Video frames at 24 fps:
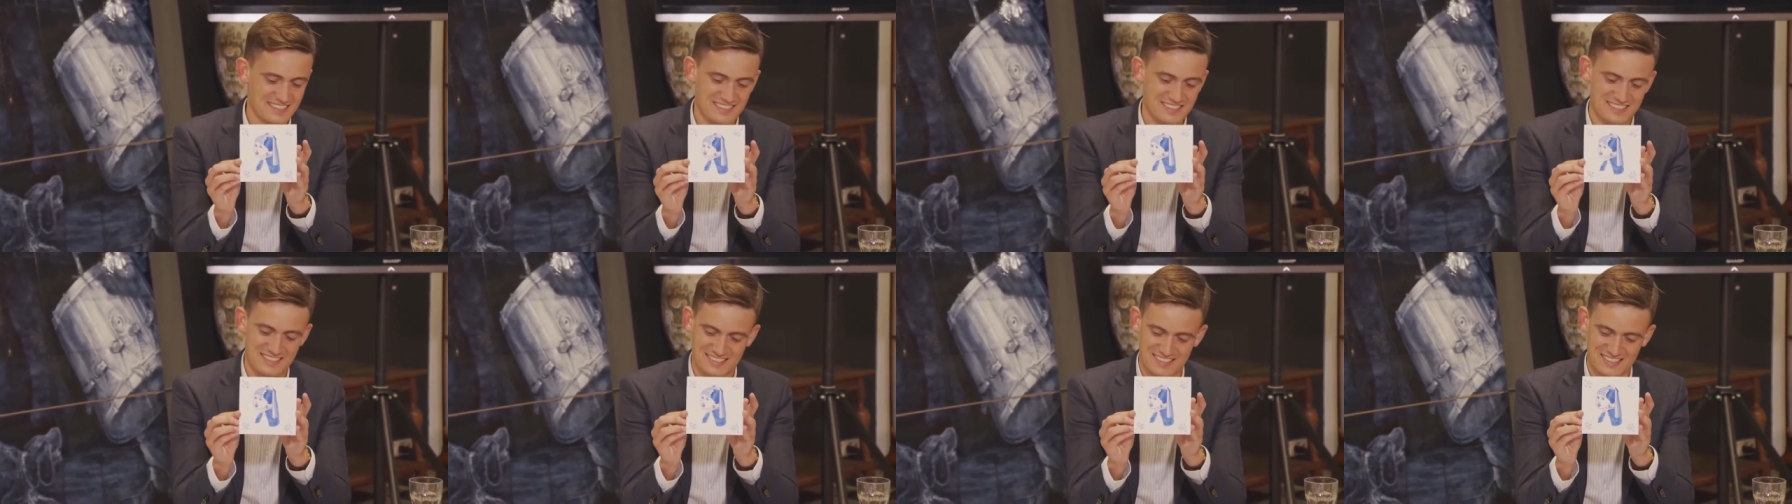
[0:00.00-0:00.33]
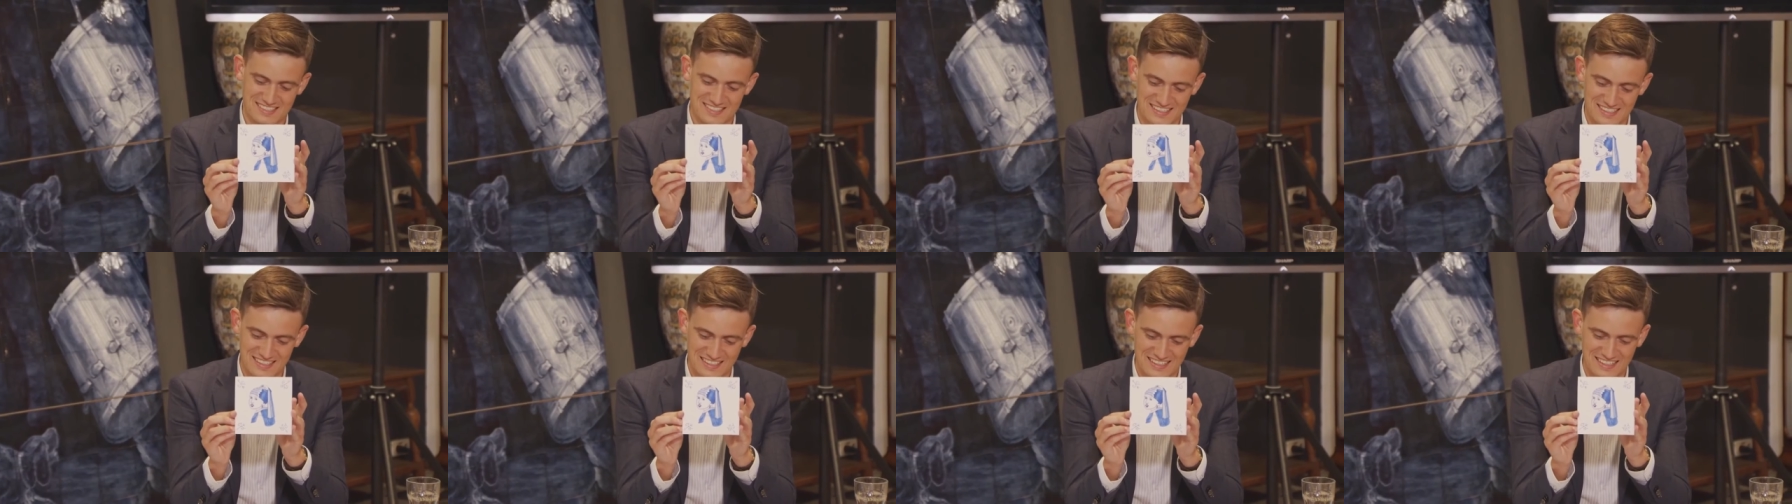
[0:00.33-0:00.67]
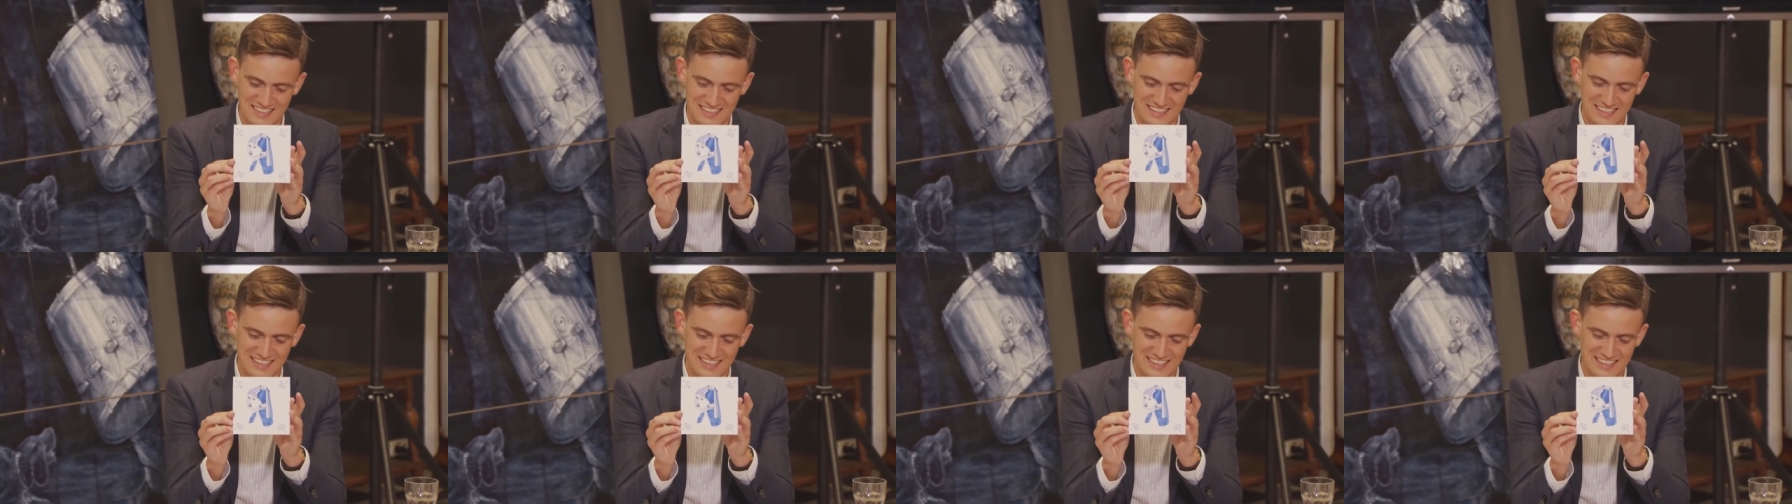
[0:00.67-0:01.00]
They,
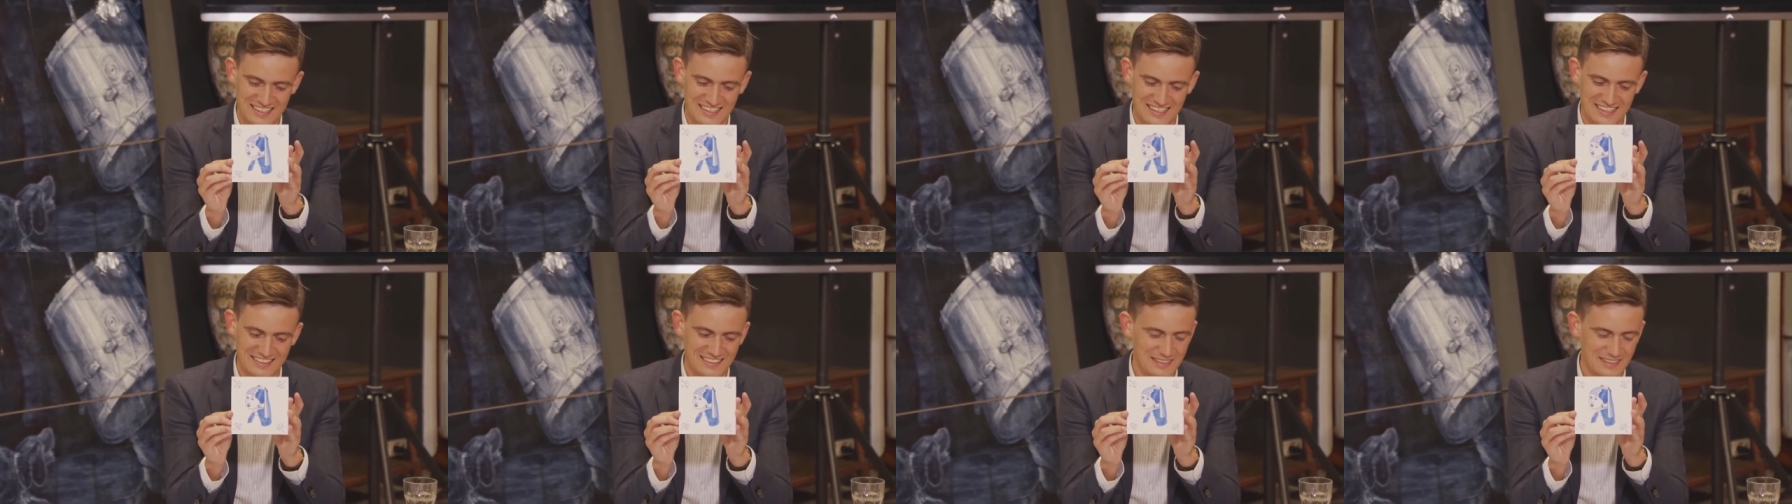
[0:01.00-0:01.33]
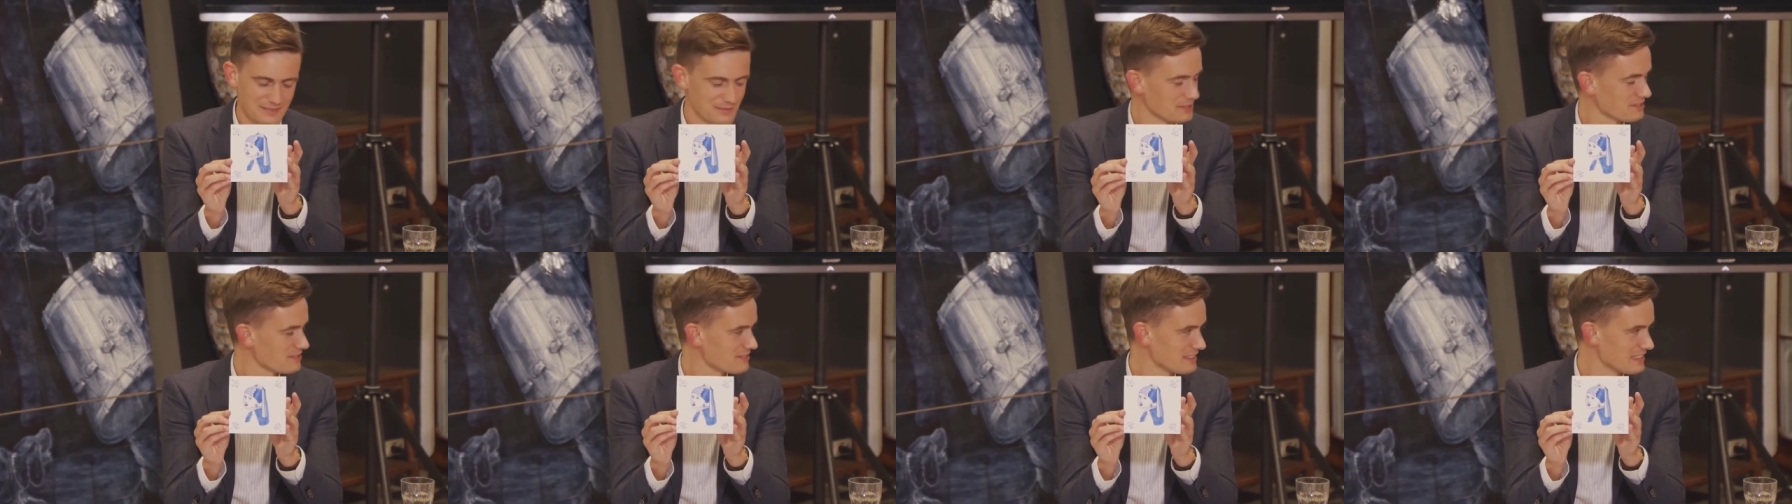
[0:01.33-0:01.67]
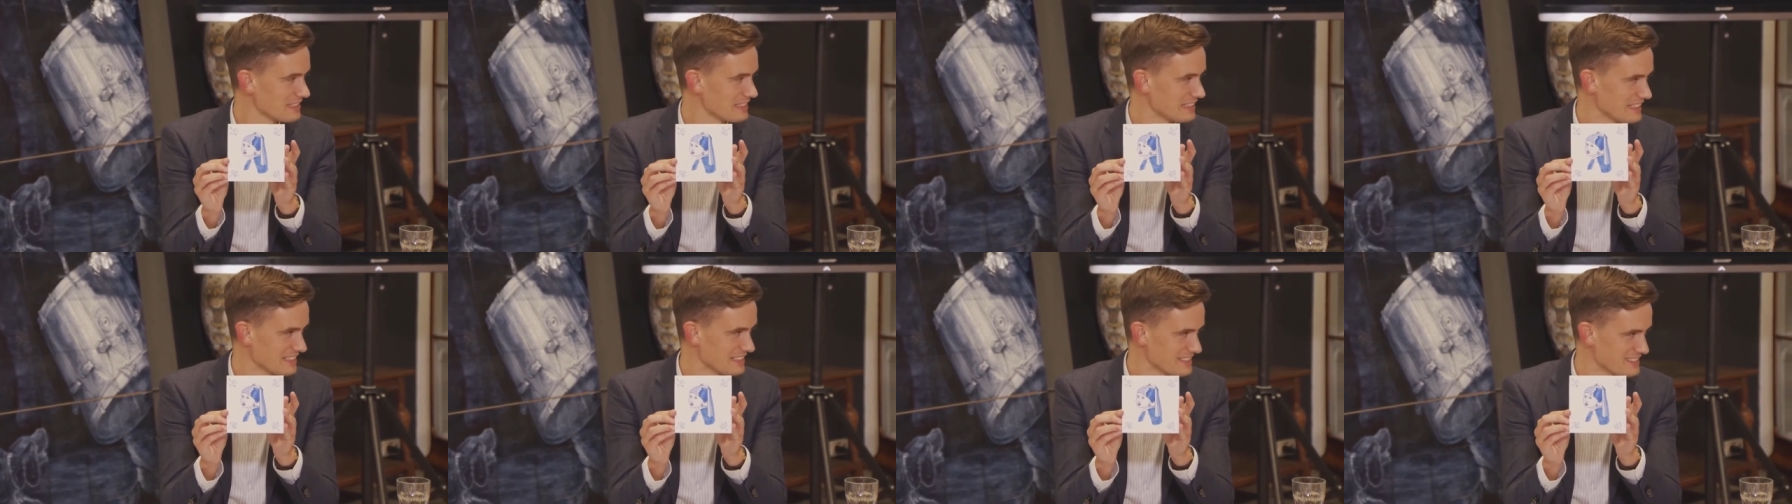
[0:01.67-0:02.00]
uh... Yeah, yeah, yeah. They will
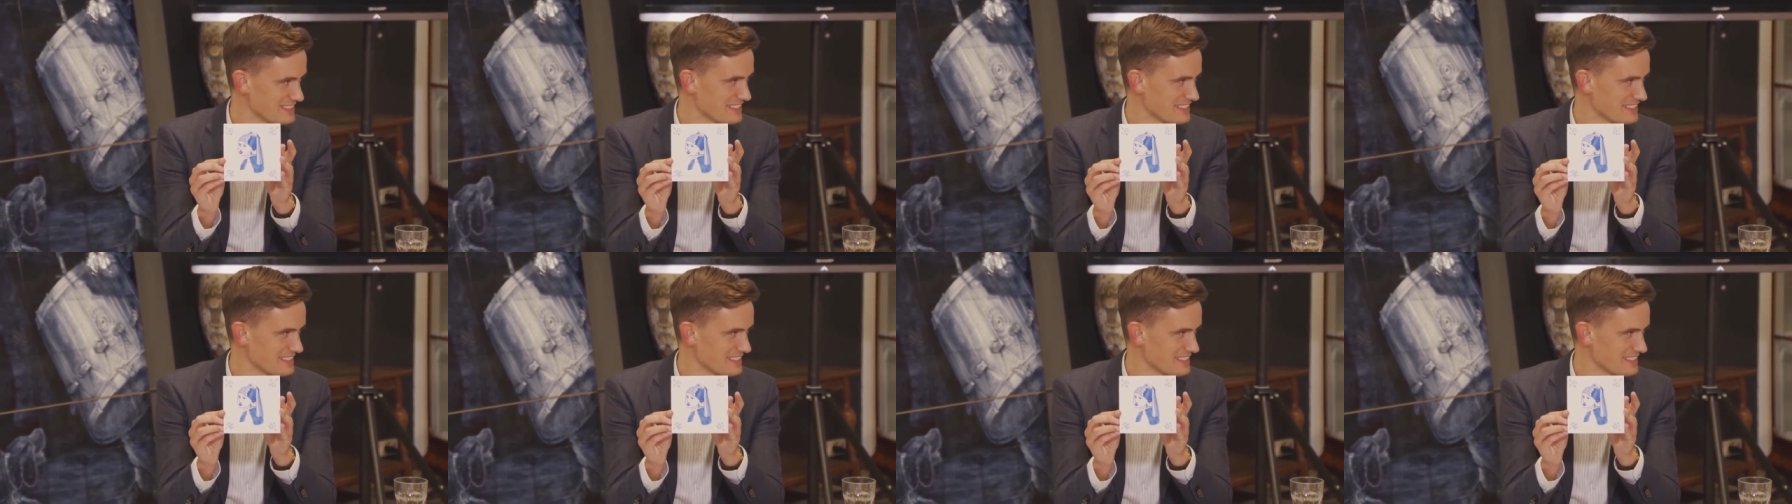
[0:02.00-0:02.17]
see this.